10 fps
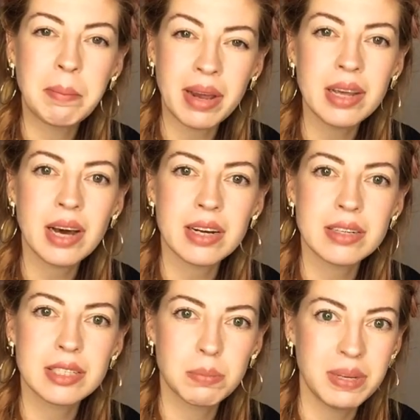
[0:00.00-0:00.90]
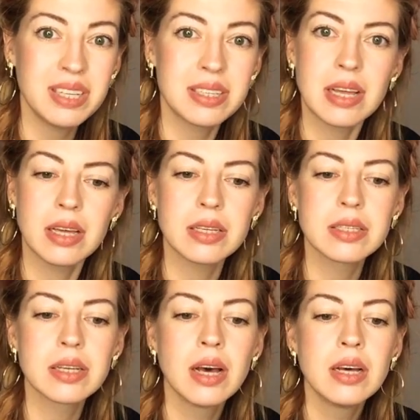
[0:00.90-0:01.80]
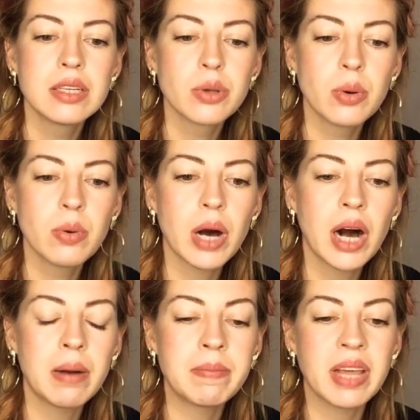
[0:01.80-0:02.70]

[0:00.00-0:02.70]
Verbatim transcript: many other species so um,